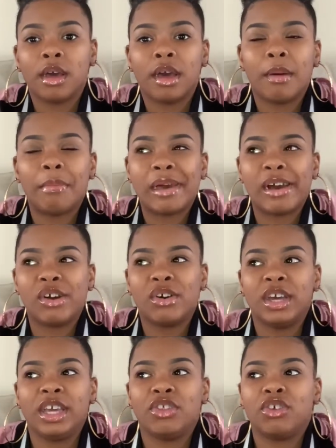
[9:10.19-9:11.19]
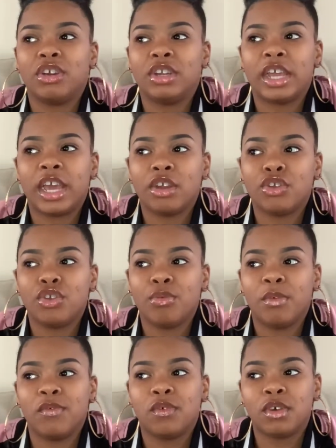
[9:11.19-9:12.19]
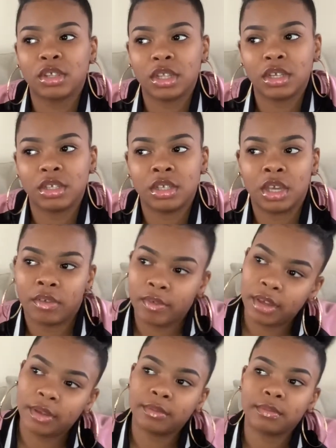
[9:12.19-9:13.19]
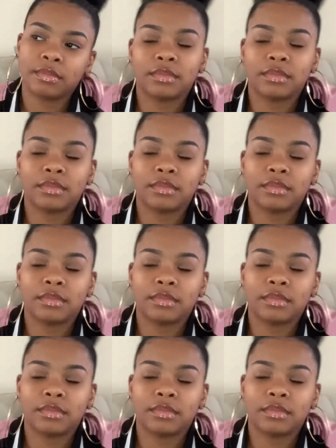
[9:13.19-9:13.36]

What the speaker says: about either a day or two before Thanksgiving,